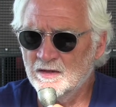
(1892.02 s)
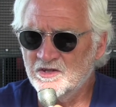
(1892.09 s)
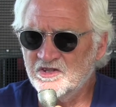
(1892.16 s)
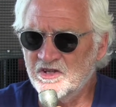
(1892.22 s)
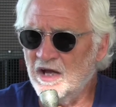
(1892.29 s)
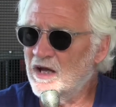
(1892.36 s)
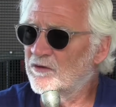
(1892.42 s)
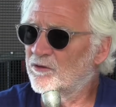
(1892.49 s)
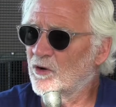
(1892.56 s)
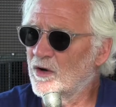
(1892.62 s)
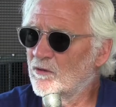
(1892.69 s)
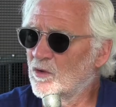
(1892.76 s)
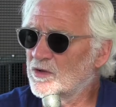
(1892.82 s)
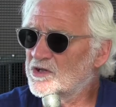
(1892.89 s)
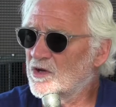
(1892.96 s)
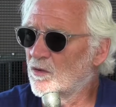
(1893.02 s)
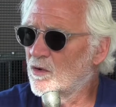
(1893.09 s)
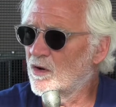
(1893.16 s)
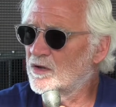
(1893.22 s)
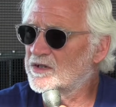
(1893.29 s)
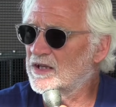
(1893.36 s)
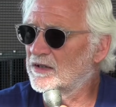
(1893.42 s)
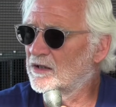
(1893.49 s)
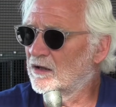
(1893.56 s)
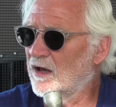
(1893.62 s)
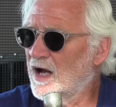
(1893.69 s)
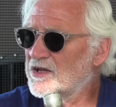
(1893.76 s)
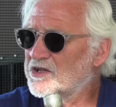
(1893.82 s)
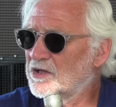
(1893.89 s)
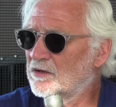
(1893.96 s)
stay out in front of what's going on
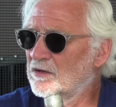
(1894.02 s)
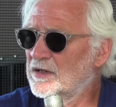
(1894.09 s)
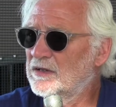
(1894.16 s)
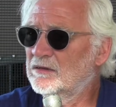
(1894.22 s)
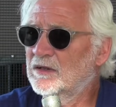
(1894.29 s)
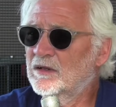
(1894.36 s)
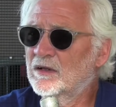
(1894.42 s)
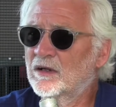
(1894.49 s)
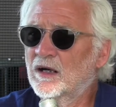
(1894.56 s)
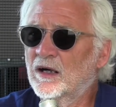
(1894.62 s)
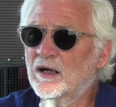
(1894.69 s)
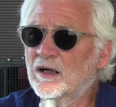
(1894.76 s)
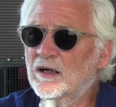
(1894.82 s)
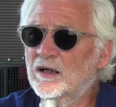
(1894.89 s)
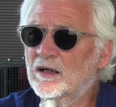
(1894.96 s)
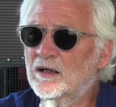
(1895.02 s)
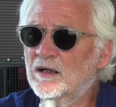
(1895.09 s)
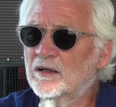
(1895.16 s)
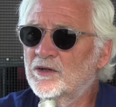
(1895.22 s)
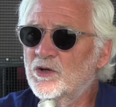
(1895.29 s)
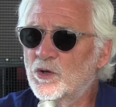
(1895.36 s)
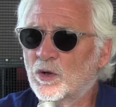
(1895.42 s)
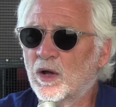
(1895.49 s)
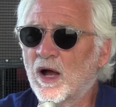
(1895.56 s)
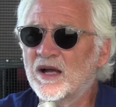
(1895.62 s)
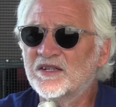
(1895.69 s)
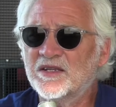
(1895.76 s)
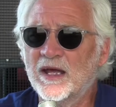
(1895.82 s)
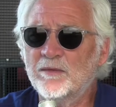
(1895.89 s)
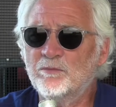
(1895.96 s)
technologically, uh,
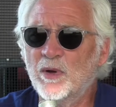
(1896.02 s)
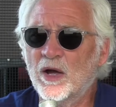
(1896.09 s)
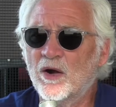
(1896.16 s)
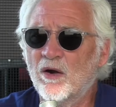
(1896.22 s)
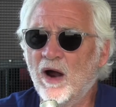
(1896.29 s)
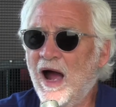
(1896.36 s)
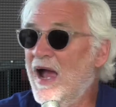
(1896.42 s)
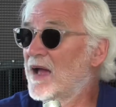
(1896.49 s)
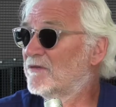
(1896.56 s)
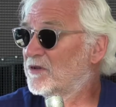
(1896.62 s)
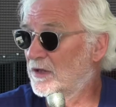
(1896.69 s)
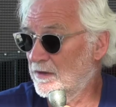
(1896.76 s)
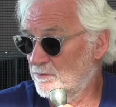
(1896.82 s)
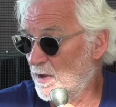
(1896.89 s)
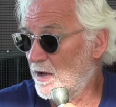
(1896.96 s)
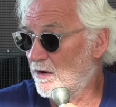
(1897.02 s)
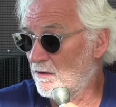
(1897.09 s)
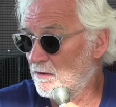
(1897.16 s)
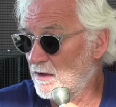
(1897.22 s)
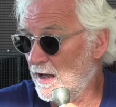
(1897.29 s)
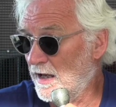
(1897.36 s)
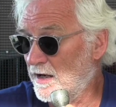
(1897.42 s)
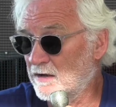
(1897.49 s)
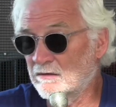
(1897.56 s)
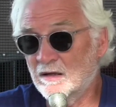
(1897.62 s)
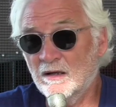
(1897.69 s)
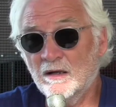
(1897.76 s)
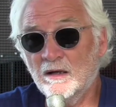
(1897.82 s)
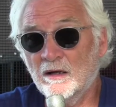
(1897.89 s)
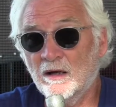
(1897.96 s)
utilize that better. I have to get better at it,
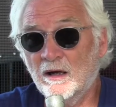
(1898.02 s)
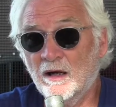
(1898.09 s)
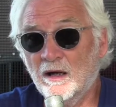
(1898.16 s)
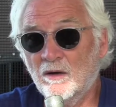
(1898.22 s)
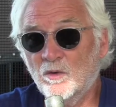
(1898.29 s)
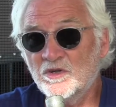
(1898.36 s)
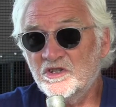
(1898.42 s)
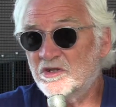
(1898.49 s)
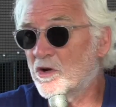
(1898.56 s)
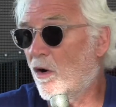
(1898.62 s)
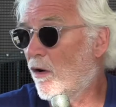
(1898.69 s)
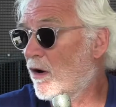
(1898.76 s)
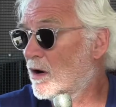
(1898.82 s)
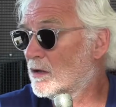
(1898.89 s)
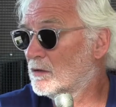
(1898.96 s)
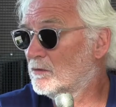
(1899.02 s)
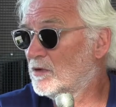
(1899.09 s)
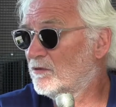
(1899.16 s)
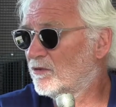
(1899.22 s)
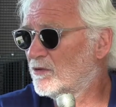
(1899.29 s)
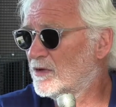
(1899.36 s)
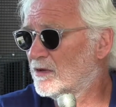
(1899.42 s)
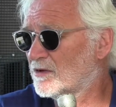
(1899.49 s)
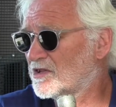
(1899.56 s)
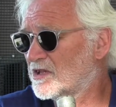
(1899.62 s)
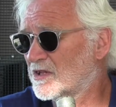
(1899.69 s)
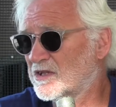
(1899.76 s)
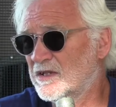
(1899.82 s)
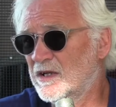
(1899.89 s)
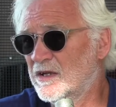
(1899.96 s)
uh, which is hard. I mean, for you know, a
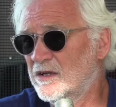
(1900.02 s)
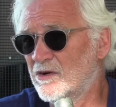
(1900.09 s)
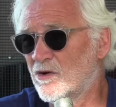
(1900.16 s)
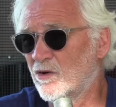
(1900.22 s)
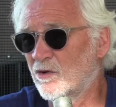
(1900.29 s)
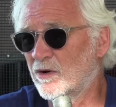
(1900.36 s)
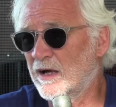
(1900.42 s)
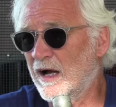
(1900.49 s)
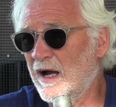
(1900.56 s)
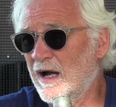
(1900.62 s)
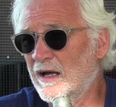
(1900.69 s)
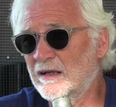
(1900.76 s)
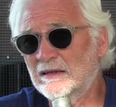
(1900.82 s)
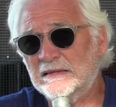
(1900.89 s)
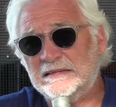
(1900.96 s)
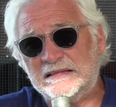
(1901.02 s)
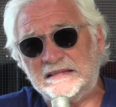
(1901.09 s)
68 year old guy,